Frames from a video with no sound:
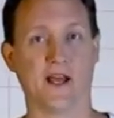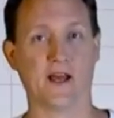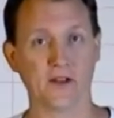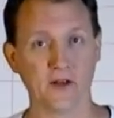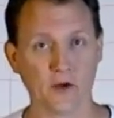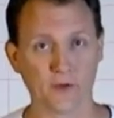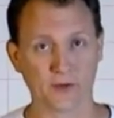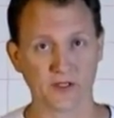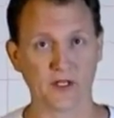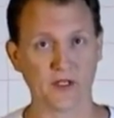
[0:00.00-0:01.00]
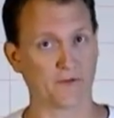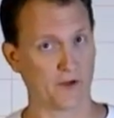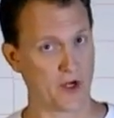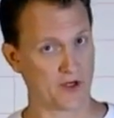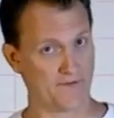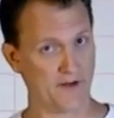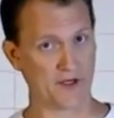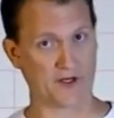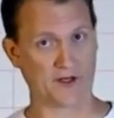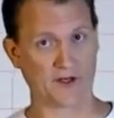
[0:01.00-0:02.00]
now that you know the procedure for long
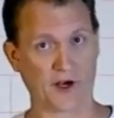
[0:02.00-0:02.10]
division,